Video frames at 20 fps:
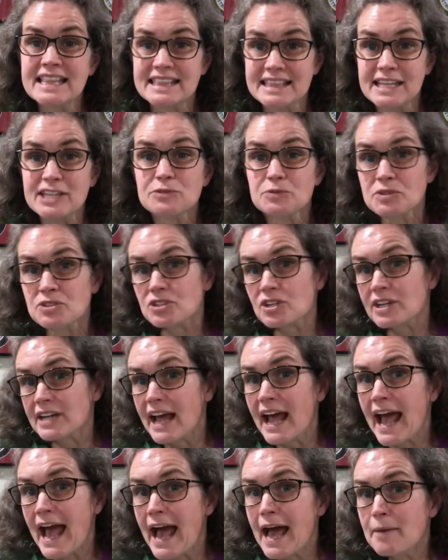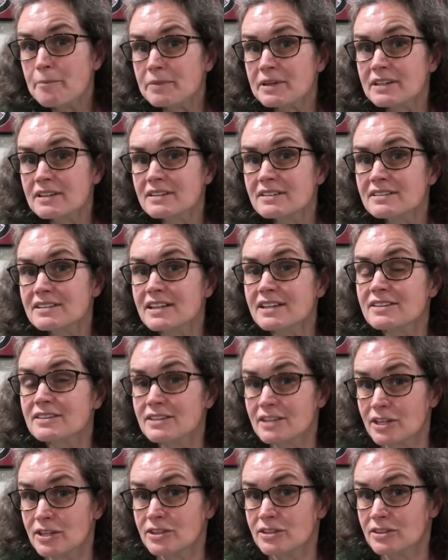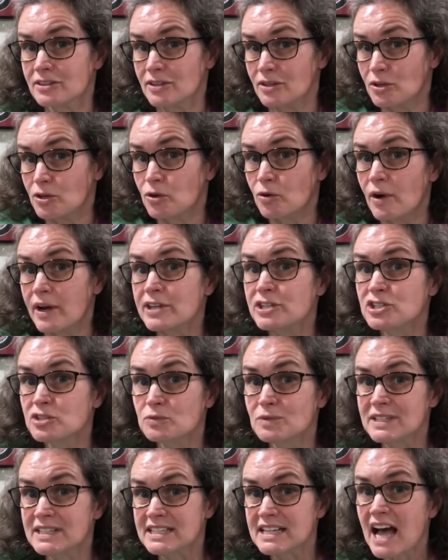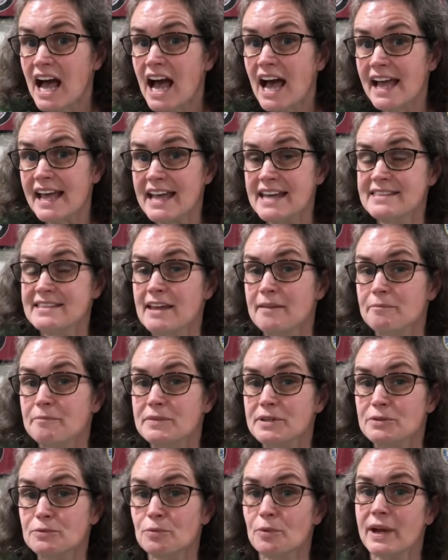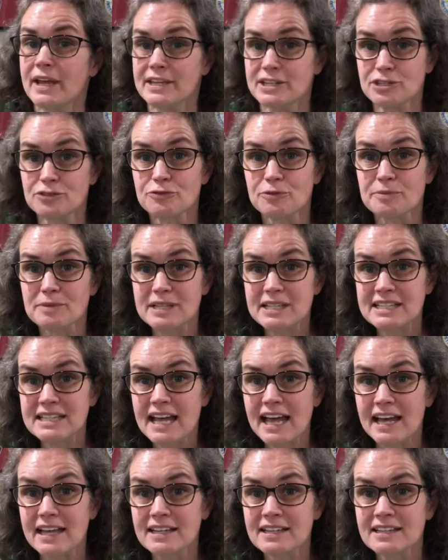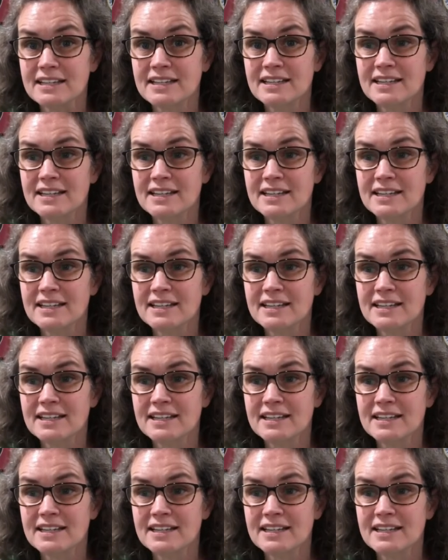this was going to happen that the, the Christ would die and then be raised from the dead.